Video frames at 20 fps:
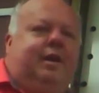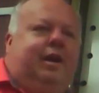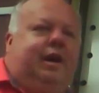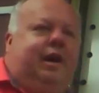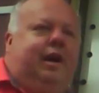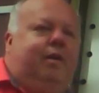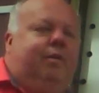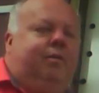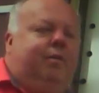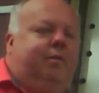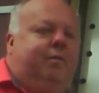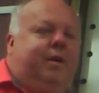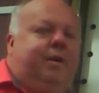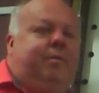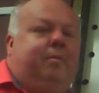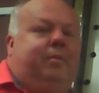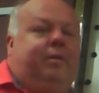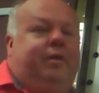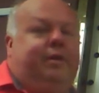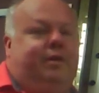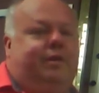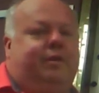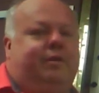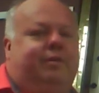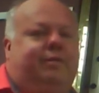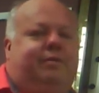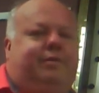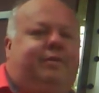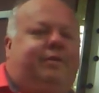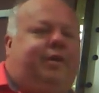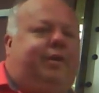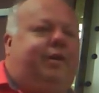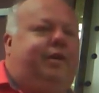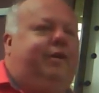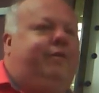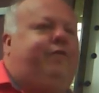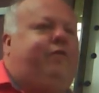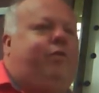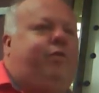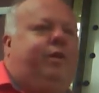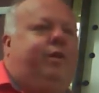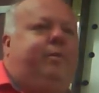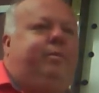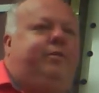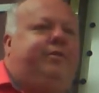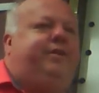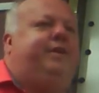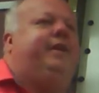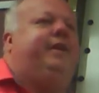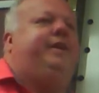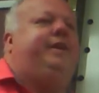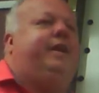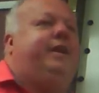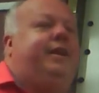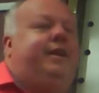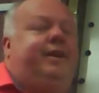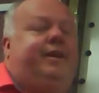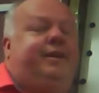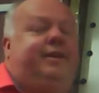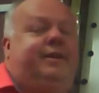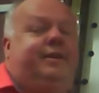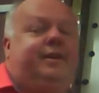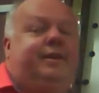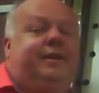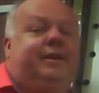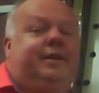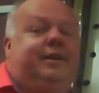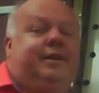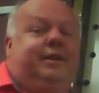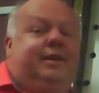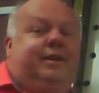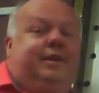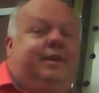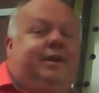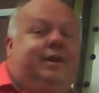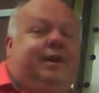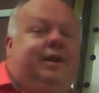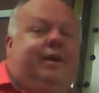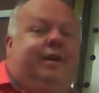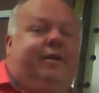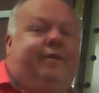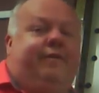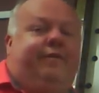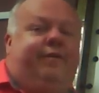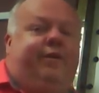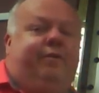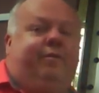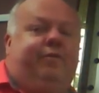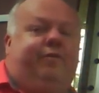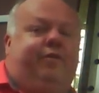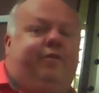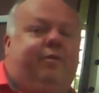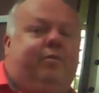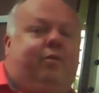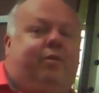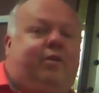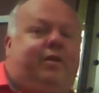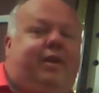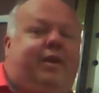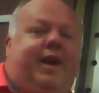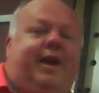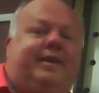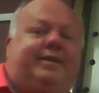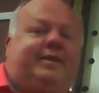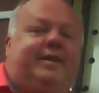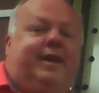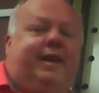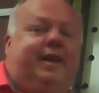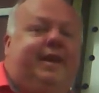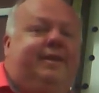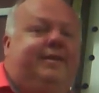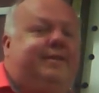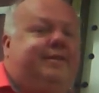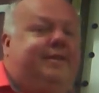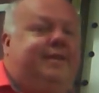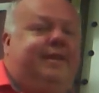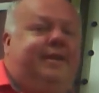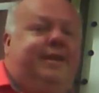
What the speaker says: Remember, you're 30-40% done. A few more class dates, and